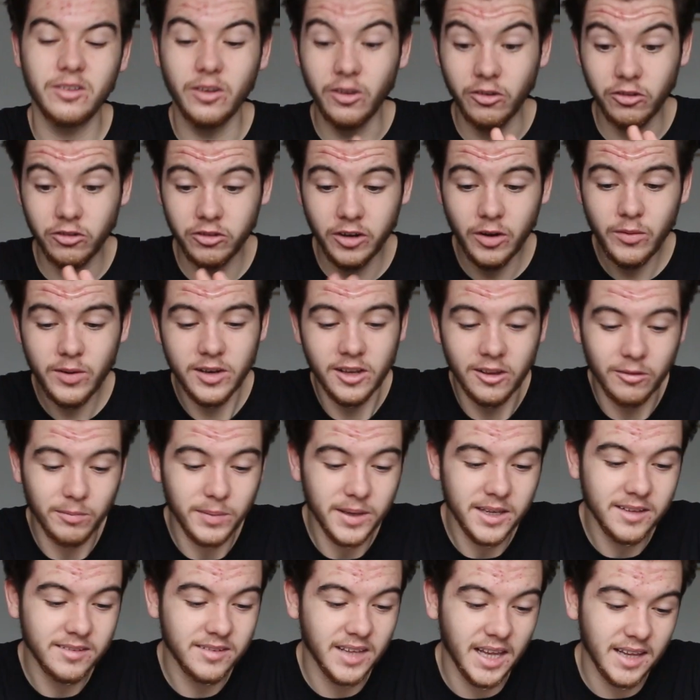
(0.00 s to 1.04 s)
it's showing his
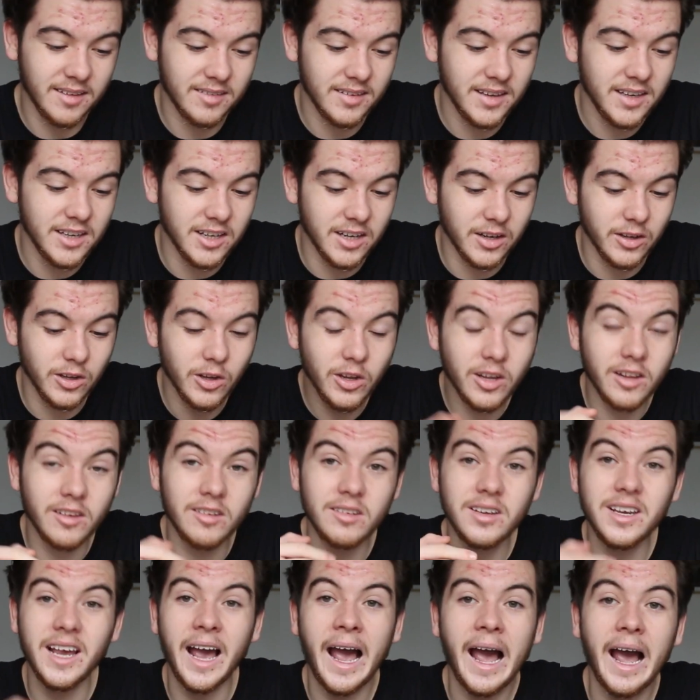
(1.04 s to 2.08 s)
PTSD, you can
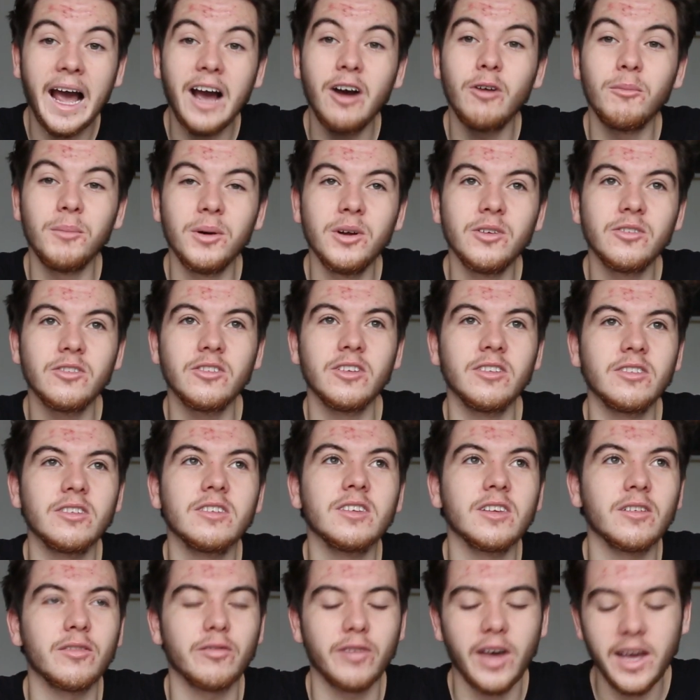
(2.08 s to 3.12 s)
see how much this
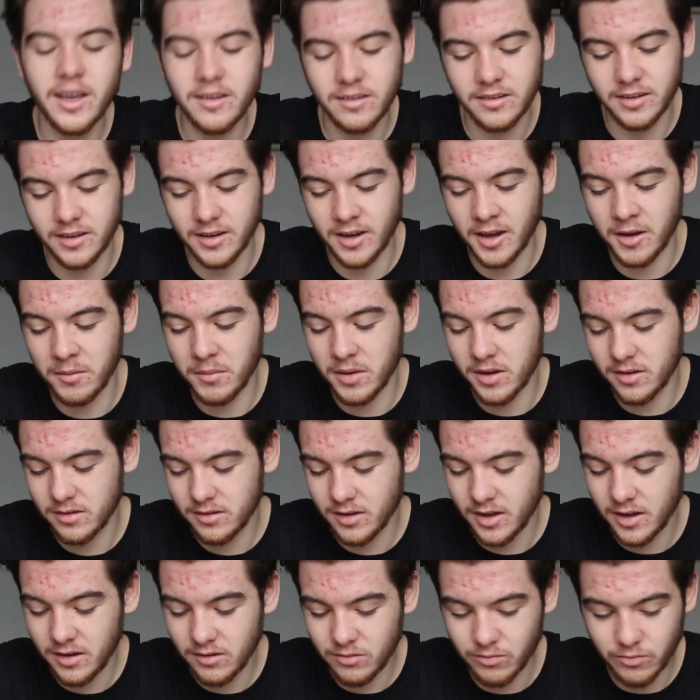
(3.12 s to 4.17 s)
is affecting him.
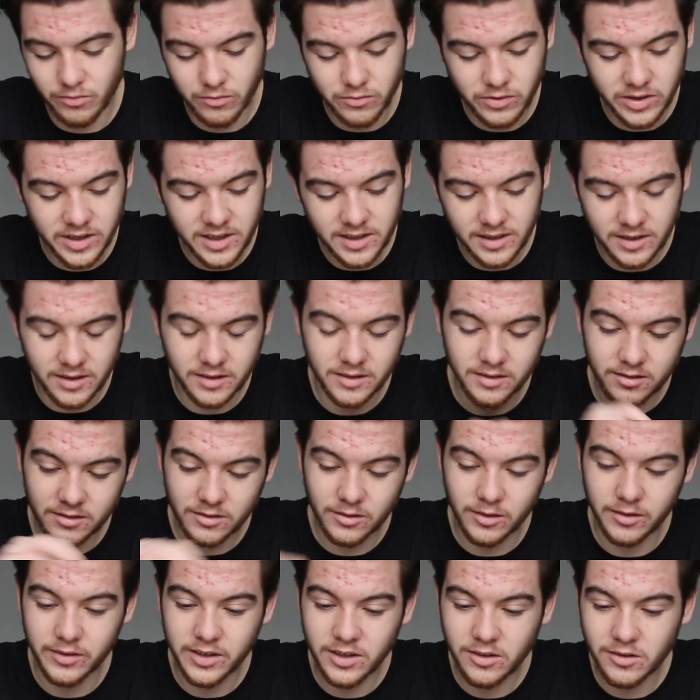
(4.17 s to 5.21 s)
It's really
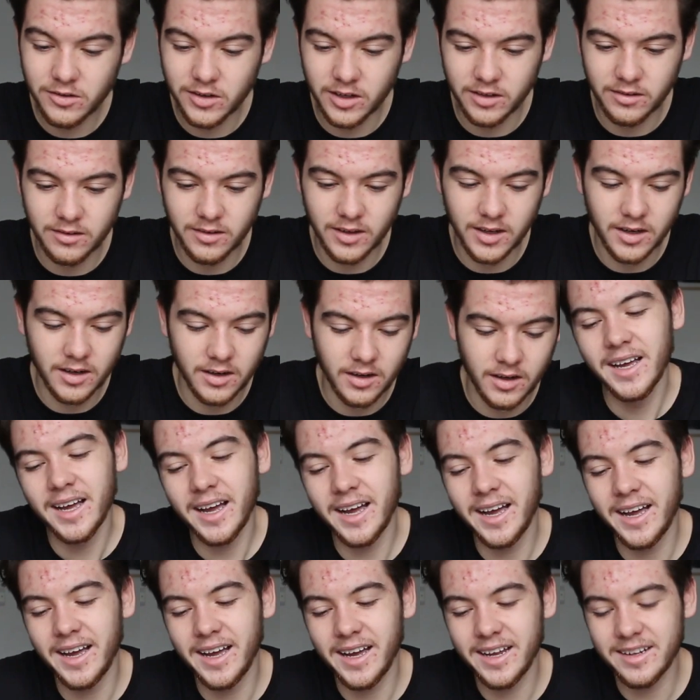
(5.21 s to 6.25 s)
sort of interesting.
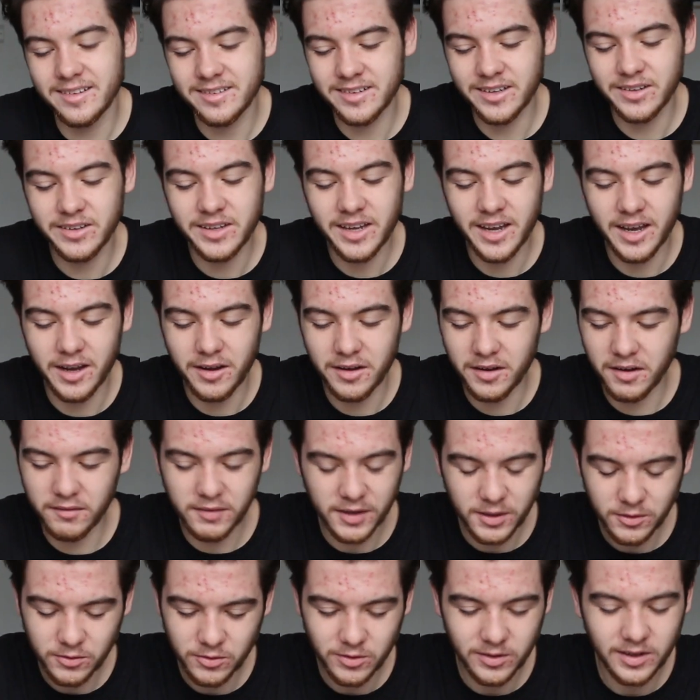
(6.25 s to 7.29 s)
And so
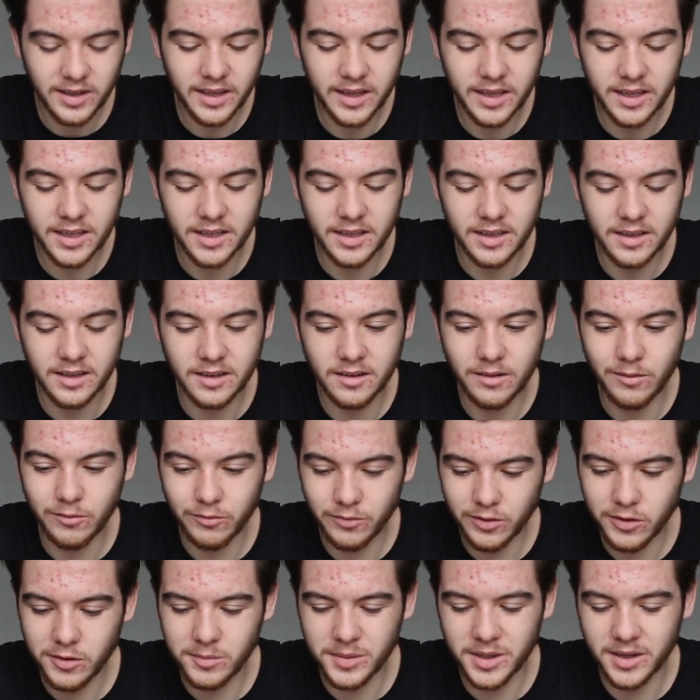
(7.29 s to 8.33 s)
eventually
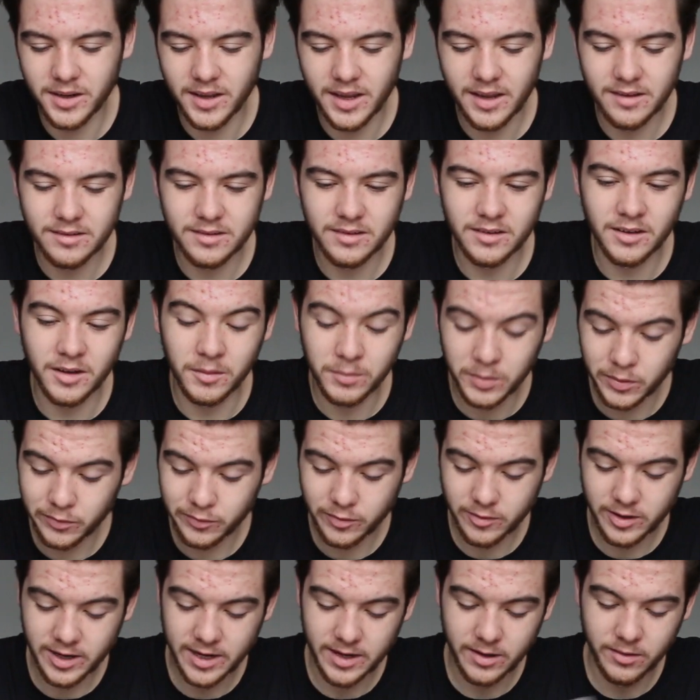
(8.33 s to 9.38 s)
Vermin gets above
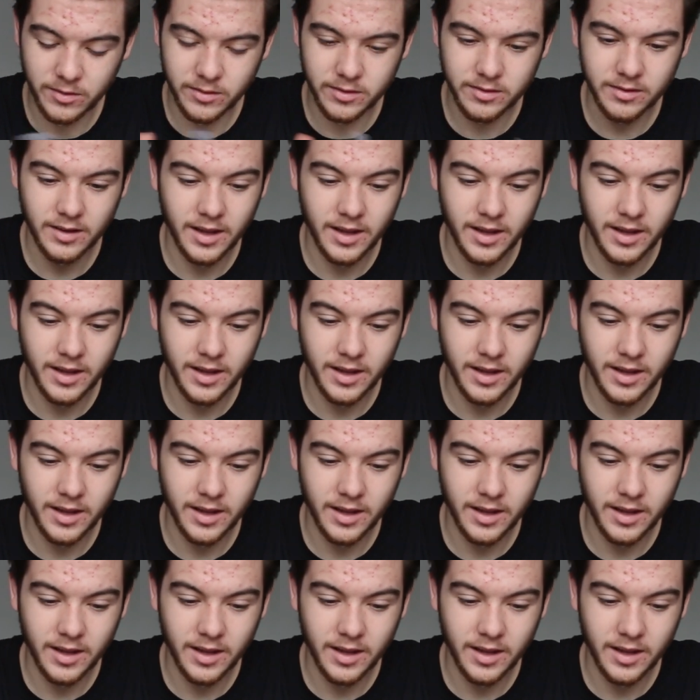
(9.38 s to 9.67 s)
ground